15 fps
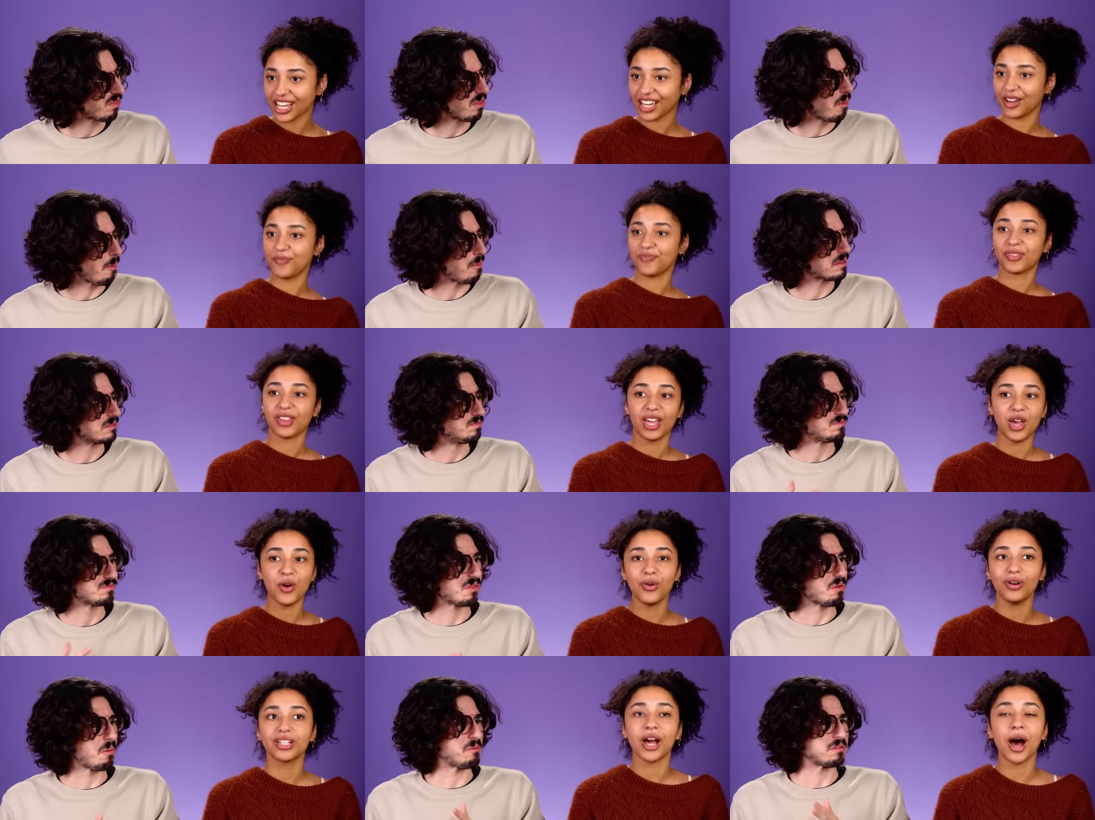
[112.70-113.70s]
Speaker 1: like it
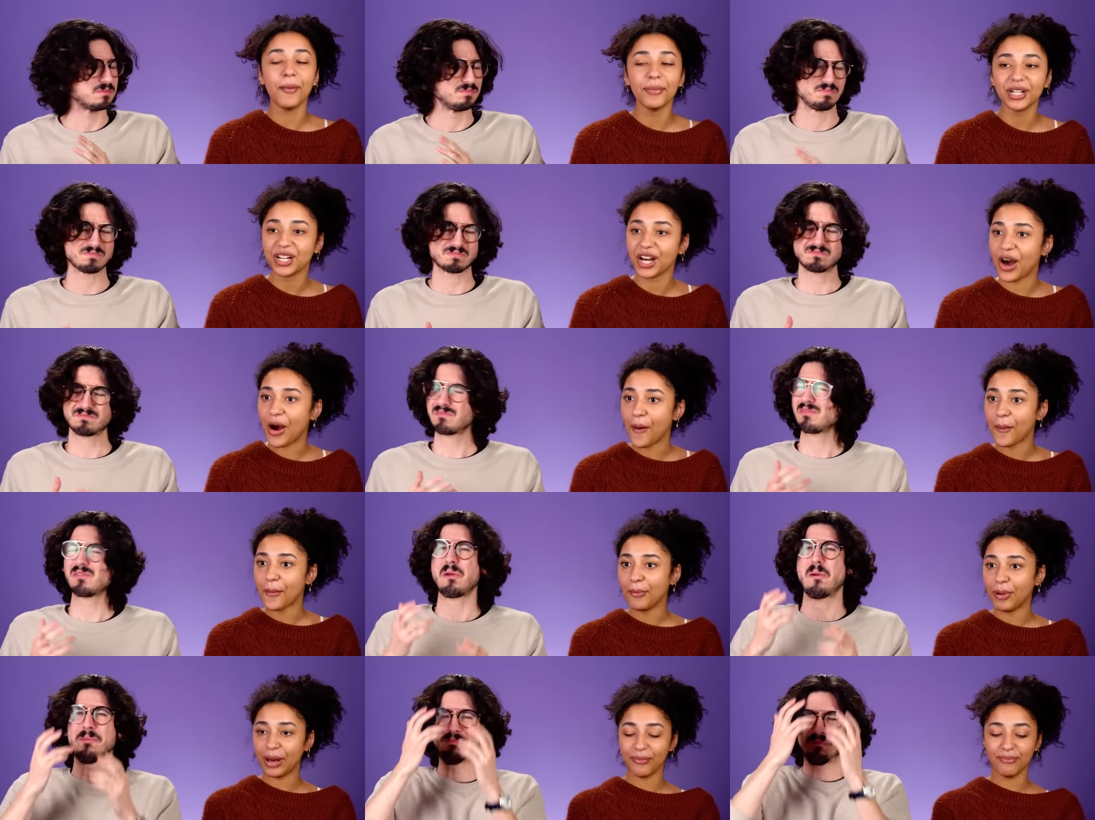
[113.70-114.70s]
would come and go,
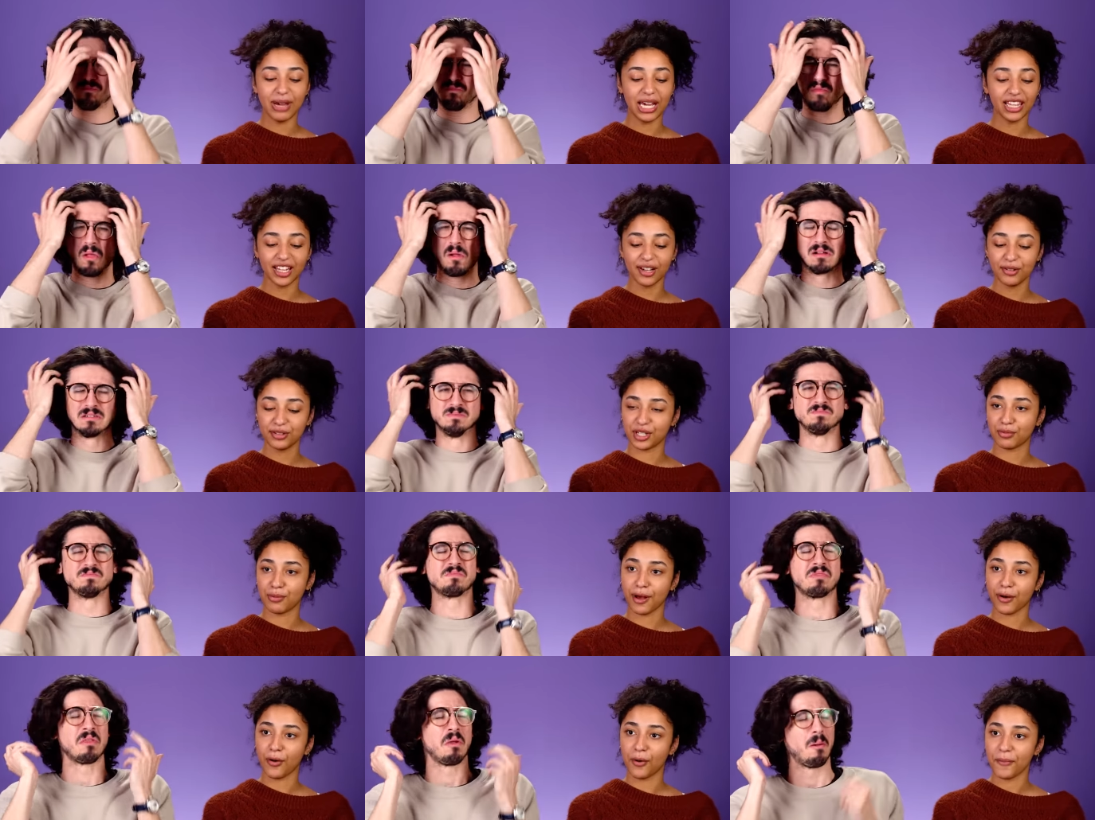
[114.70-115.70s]
but mainly it was just
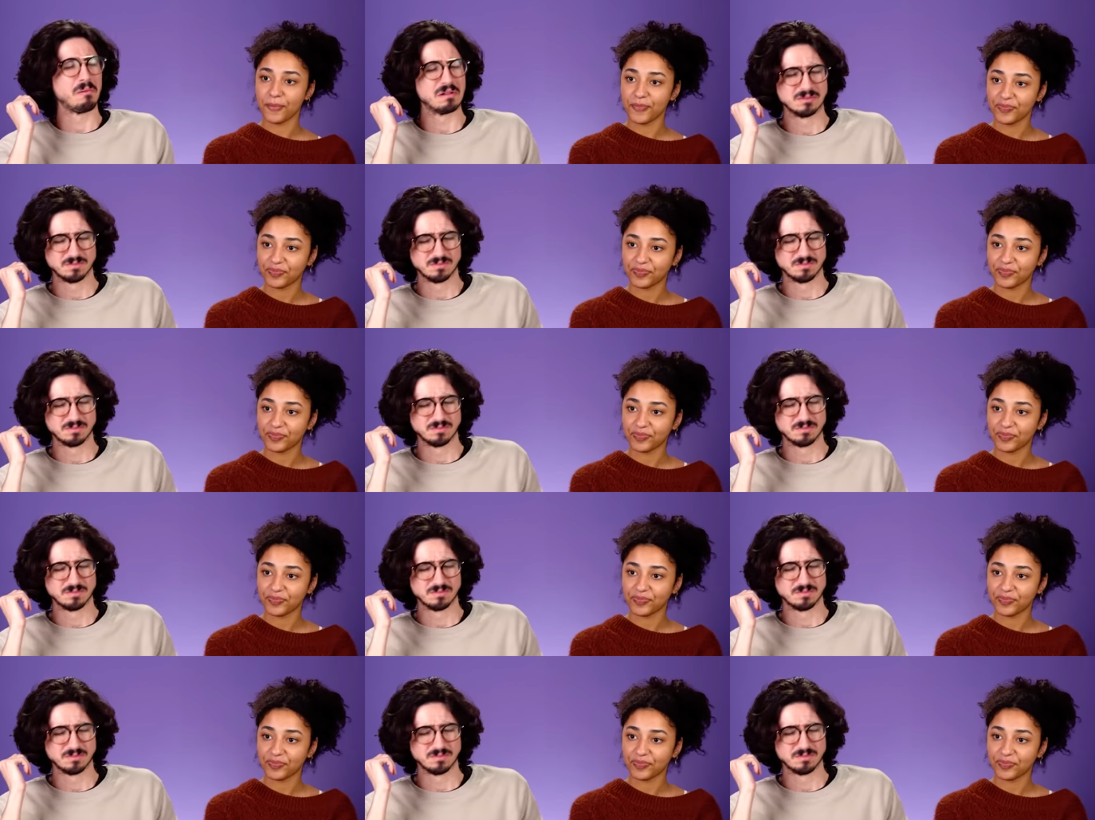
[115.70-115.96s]
pickle.